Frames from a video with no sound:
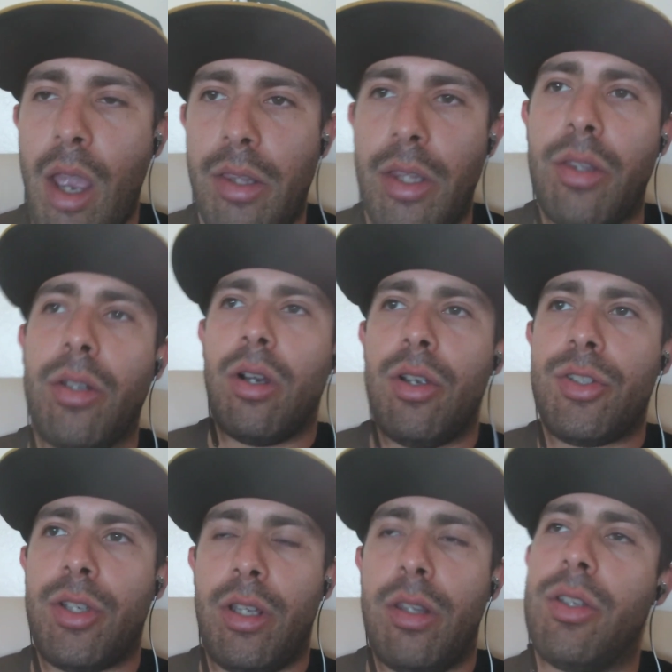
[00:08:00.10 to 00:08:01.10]
then they're also,
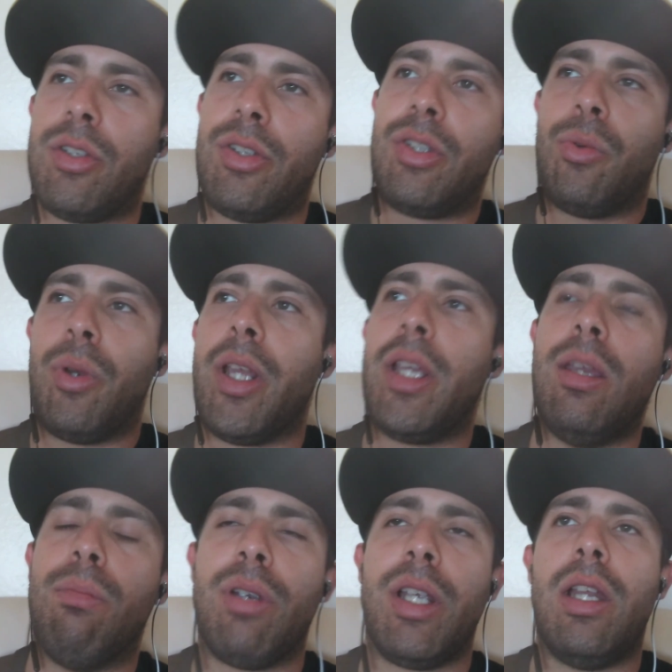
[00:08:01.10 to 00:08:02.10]
and this is the one I keep
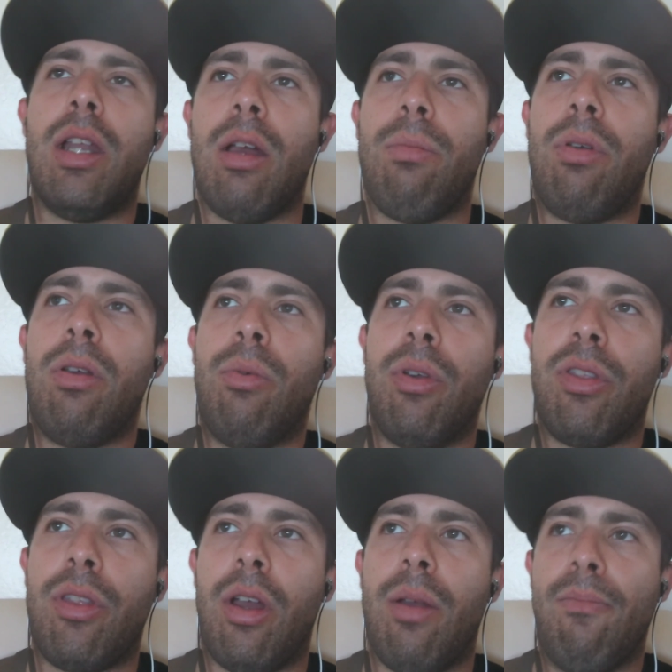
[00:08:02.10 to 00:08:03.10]
bringing up with
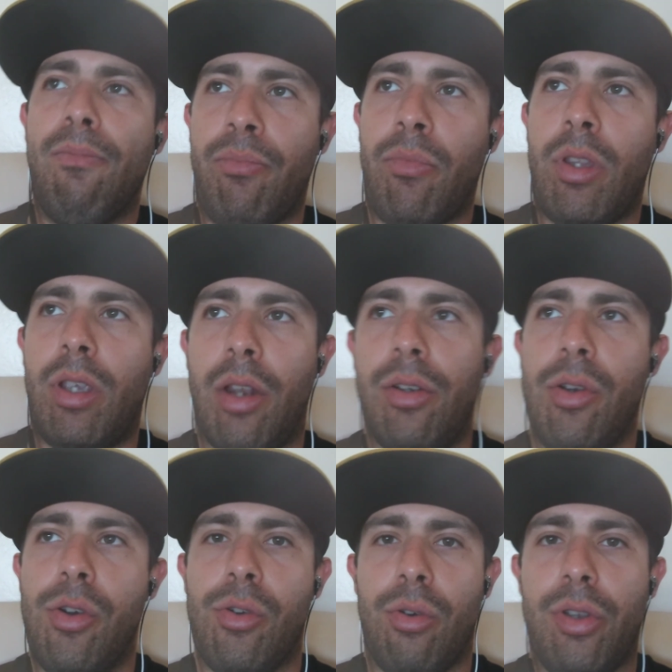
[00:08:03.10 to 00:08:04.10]
um, gun control.